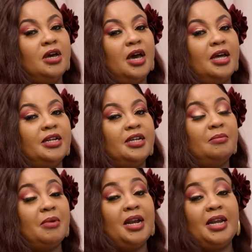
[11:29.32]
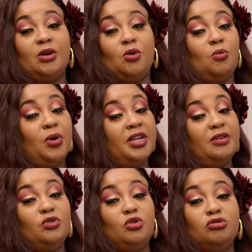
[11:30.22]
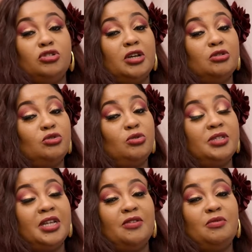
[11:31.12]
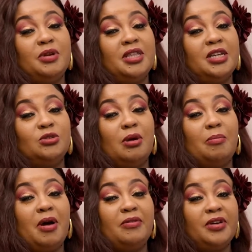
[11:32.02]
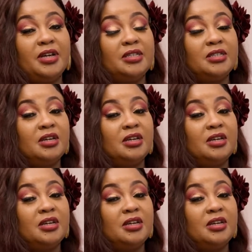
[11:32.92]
And I'll echo Wendy. If you don't share your stories, then everybody thinks we're perfect,